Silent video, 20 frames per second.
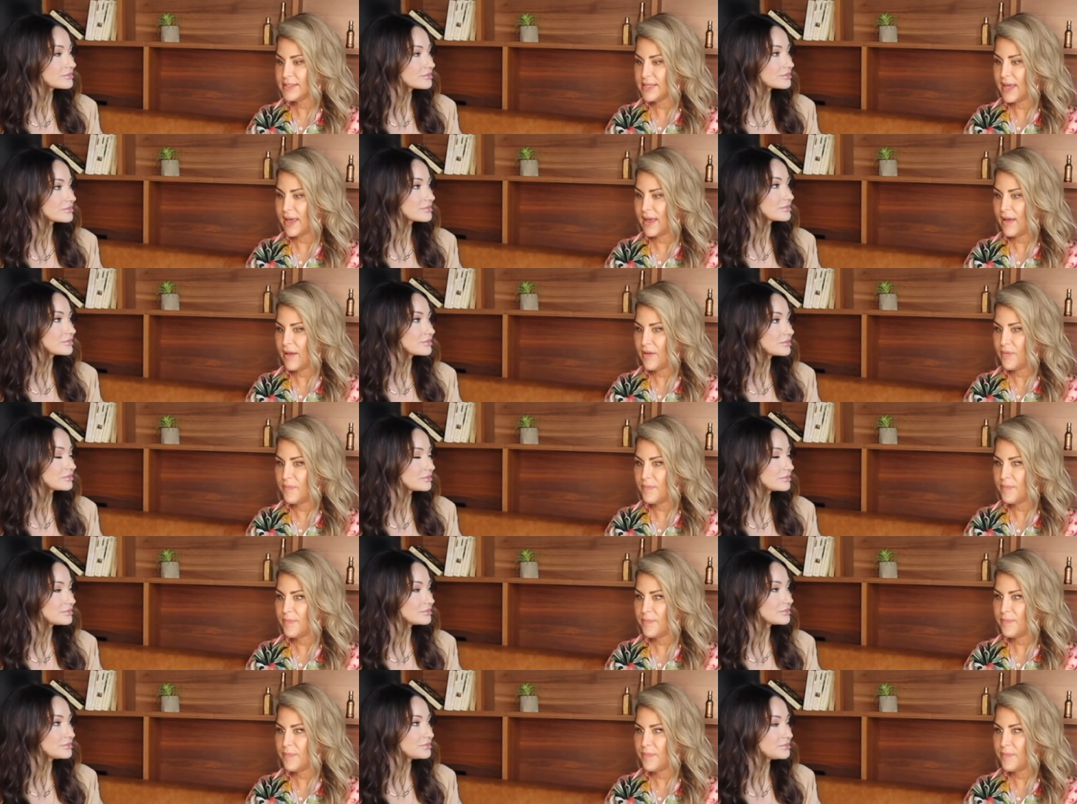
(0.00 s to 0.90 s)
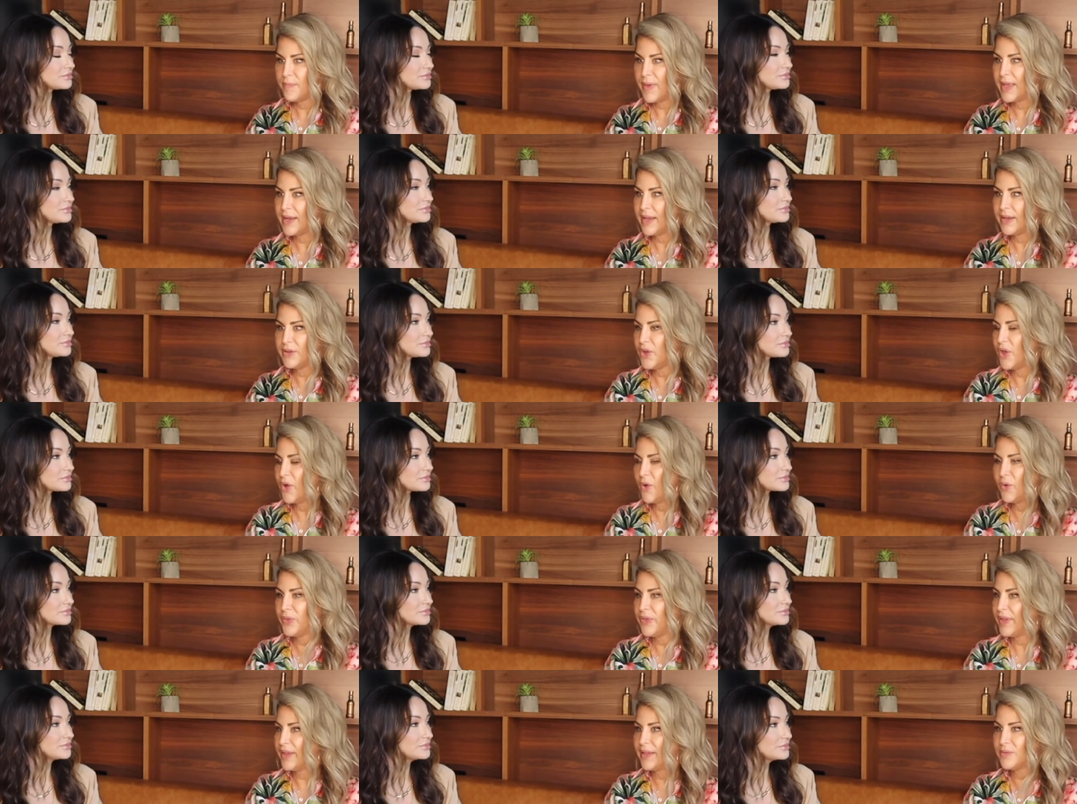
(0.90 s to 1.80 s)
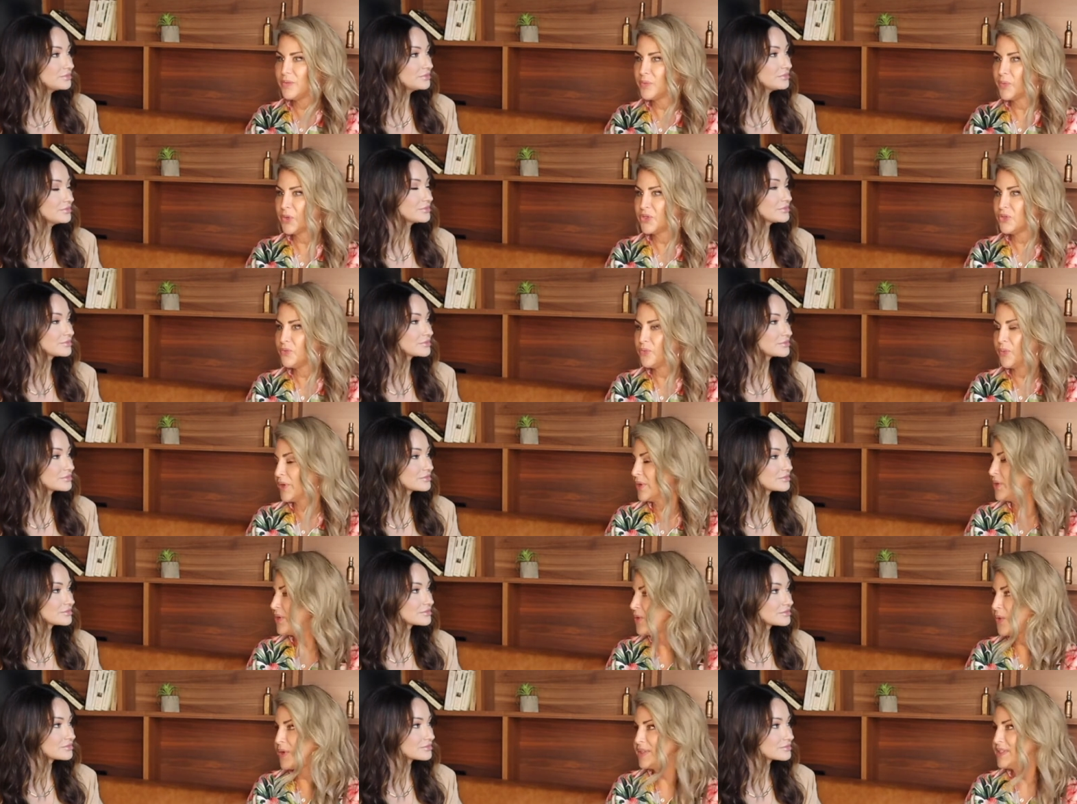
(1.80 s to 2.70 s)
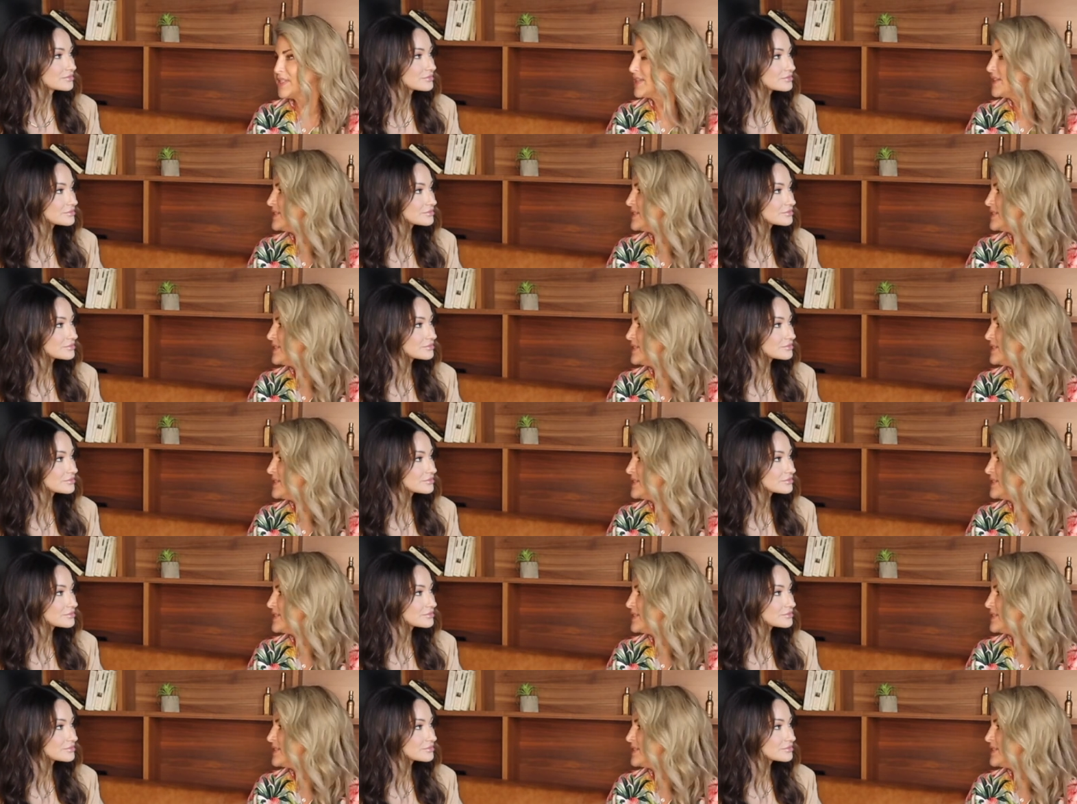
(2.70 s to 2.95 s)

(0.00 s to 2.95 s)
Speaker 1: um, and I know that we're, we're going to